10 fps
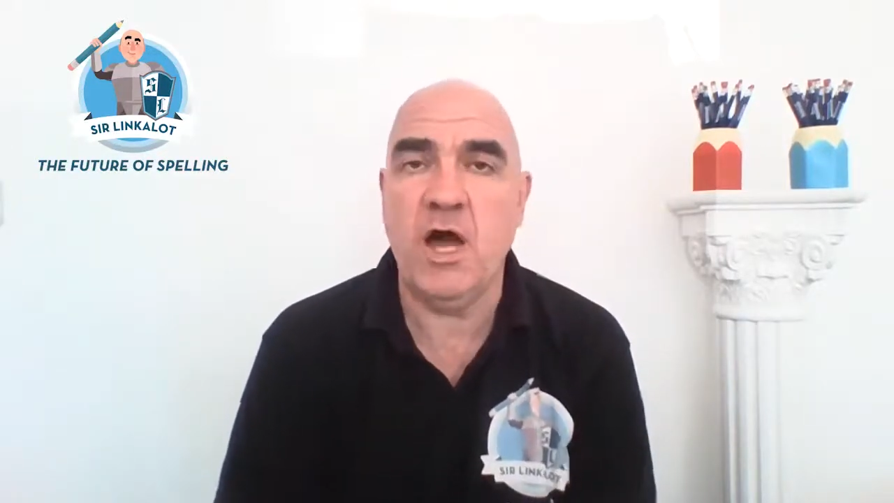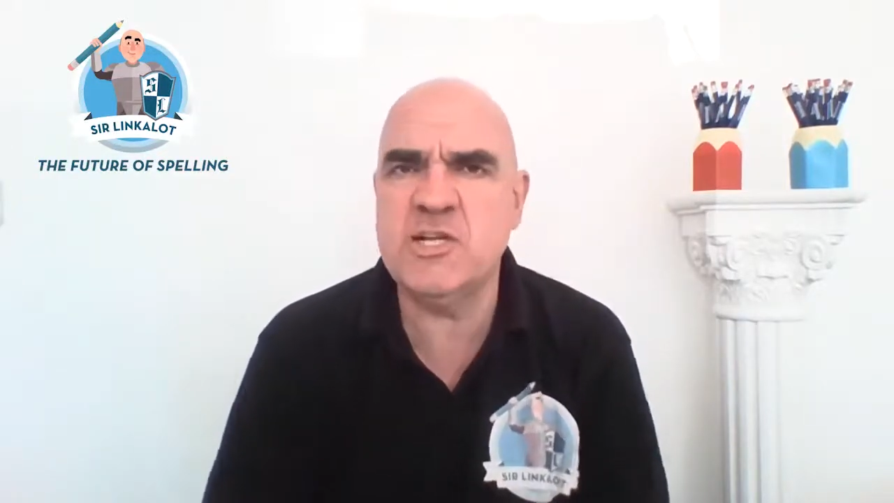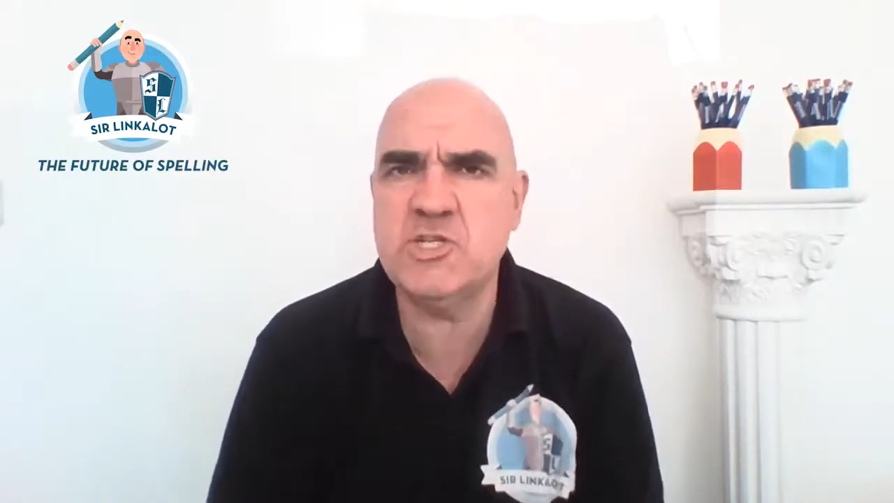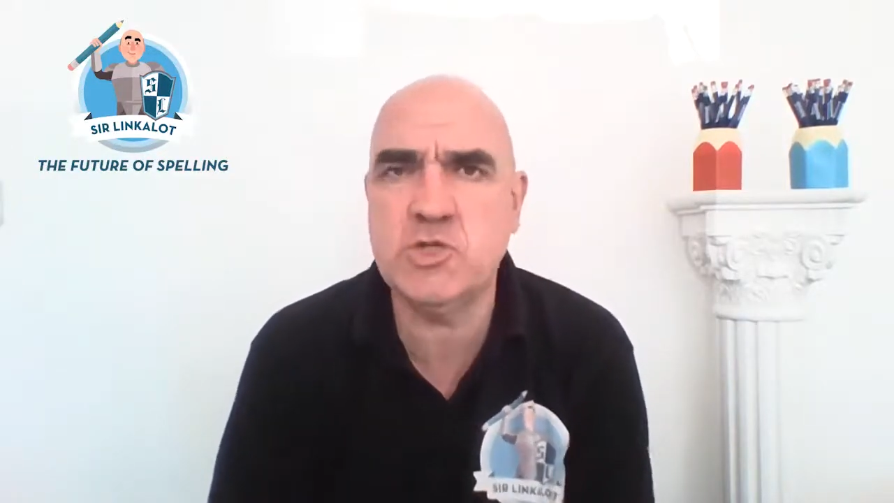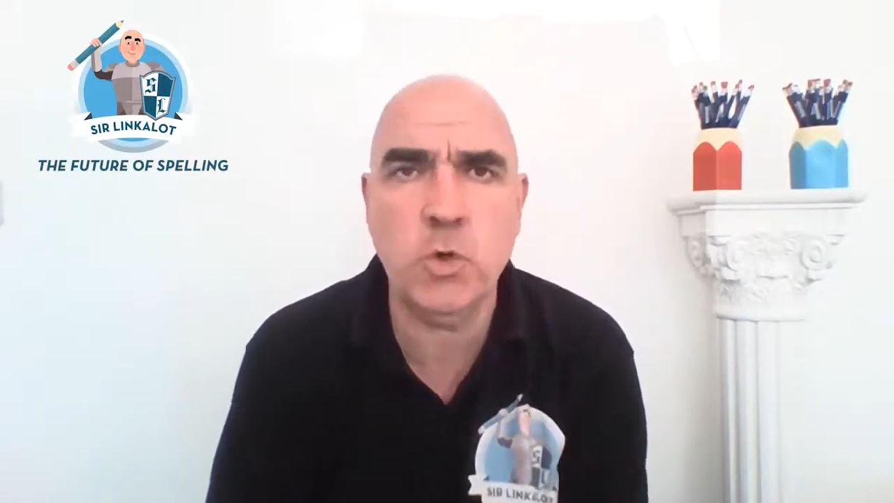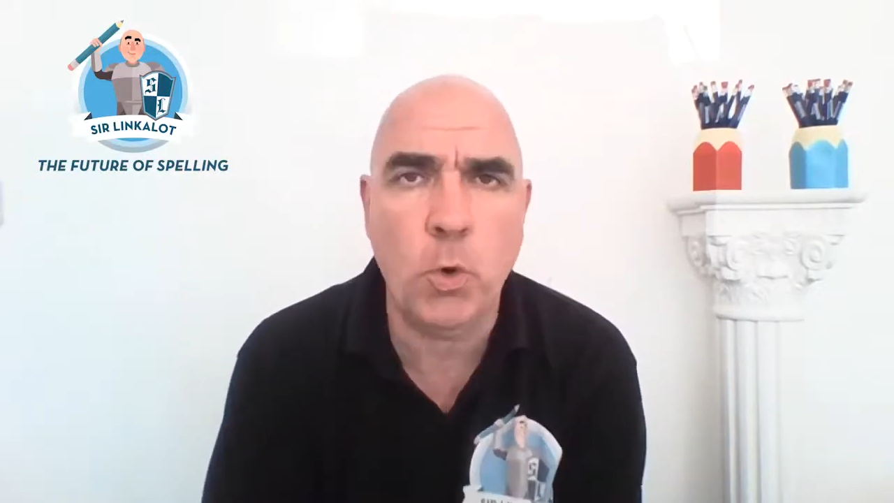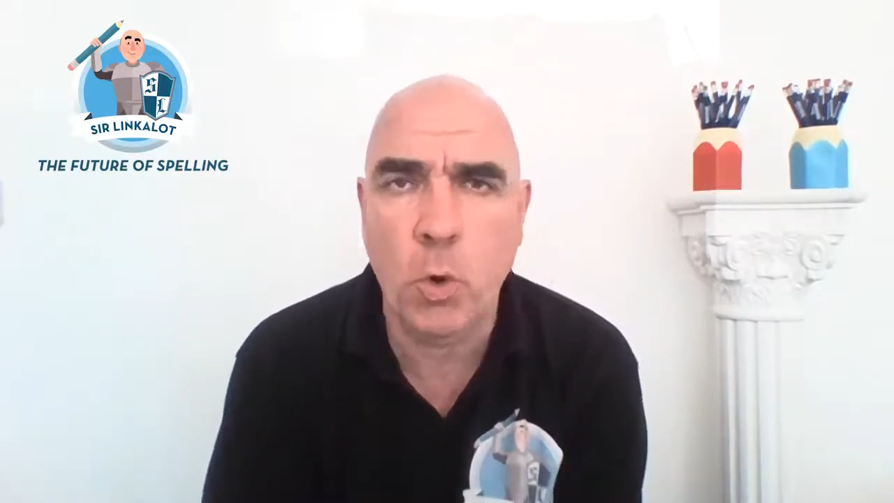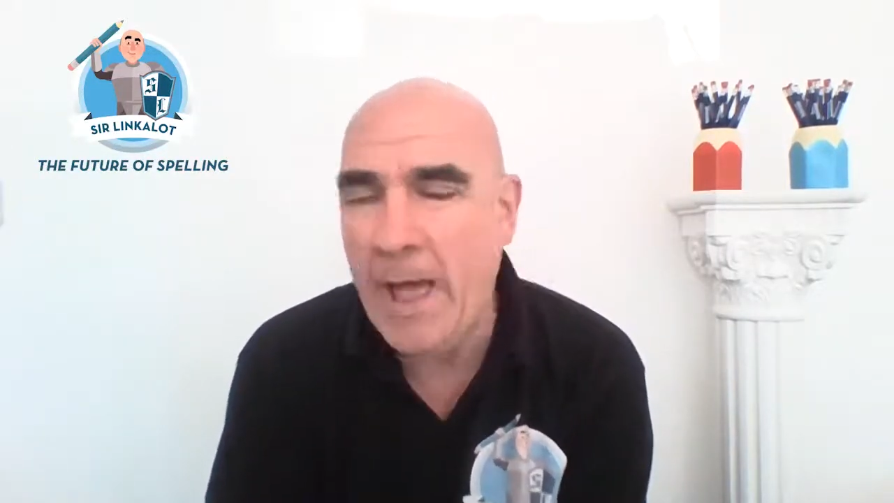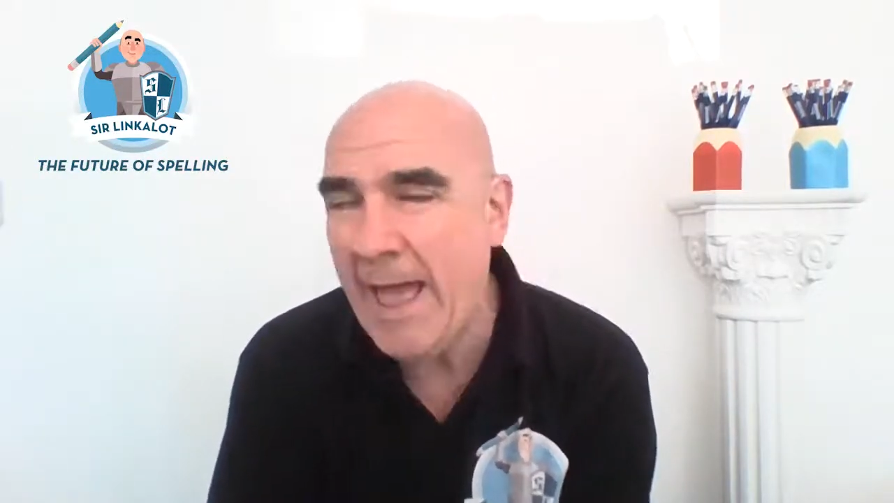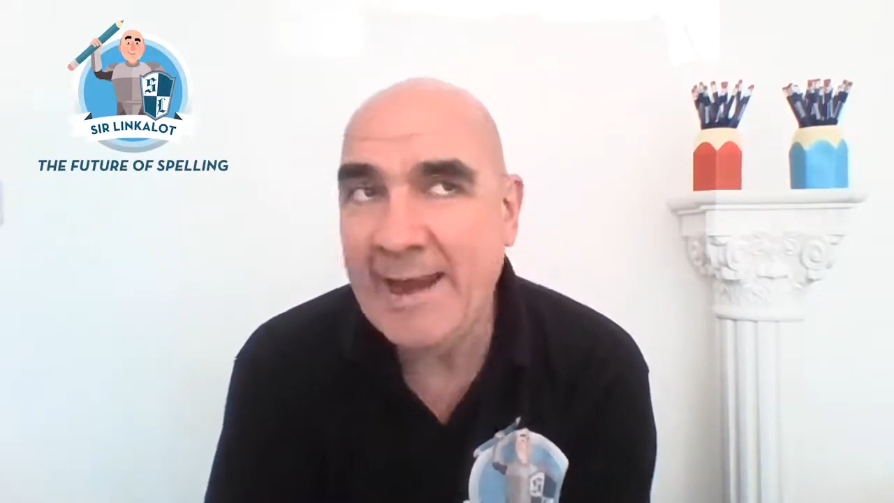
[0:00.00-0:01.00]
I
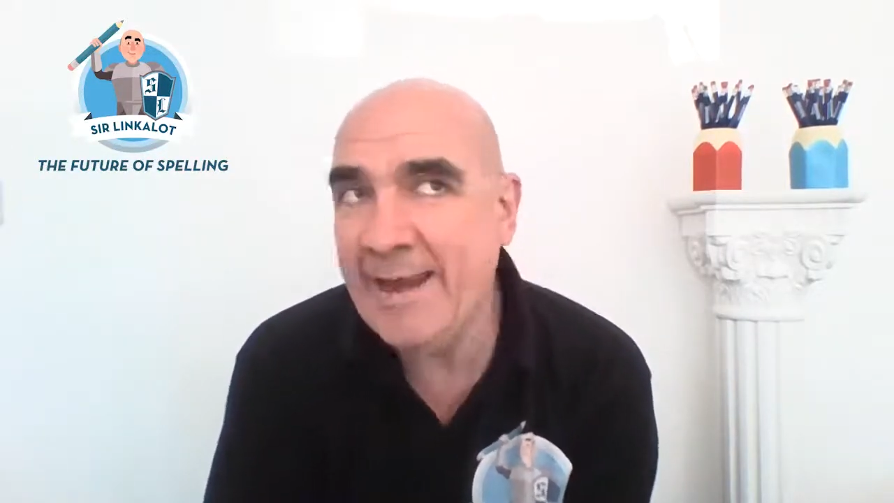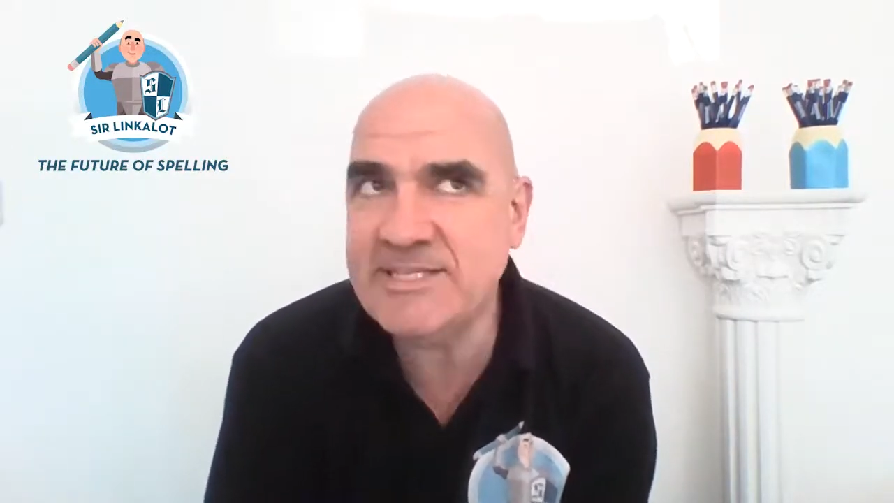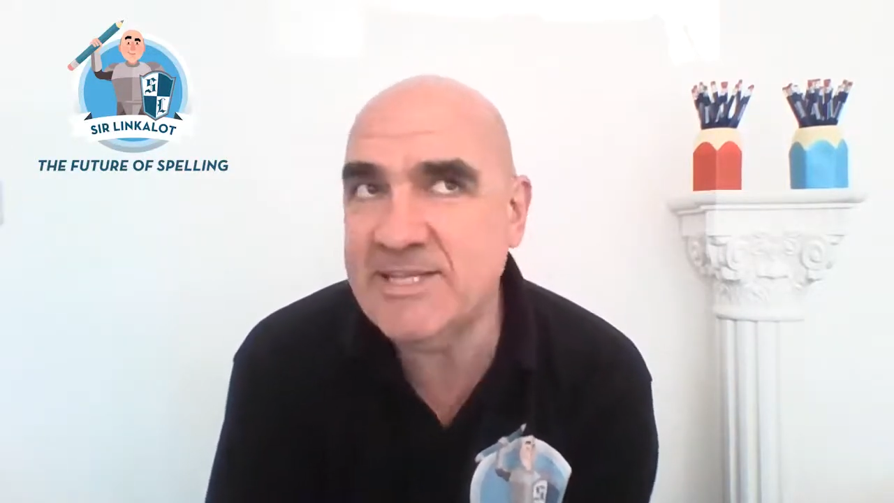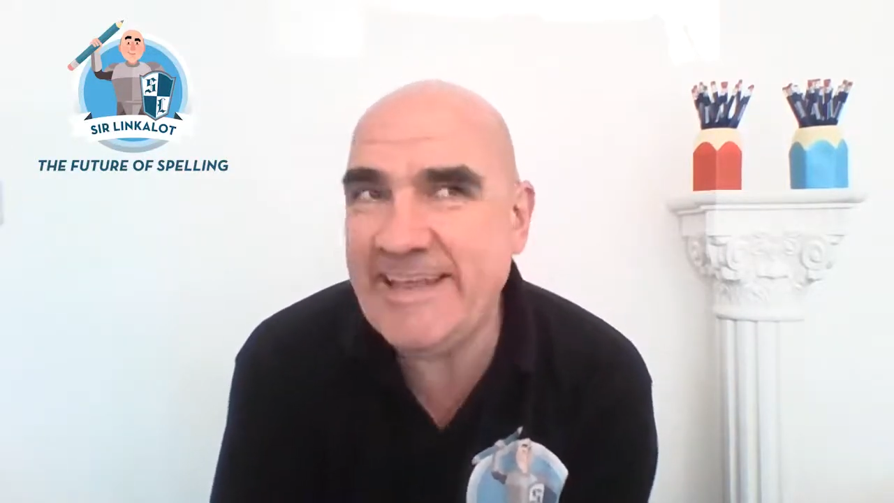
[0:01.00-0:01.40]
adore letter